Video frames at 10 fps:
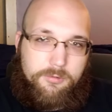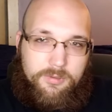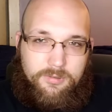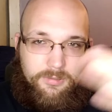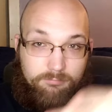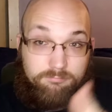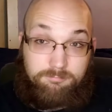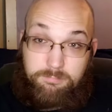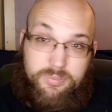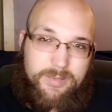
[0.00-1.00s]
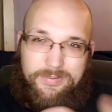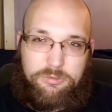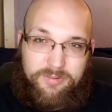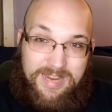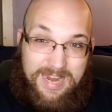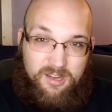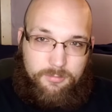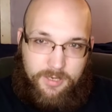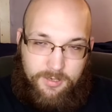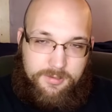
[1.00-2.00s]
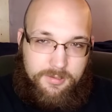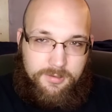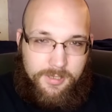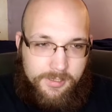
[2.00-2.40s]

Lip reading: to pretty much reanimate,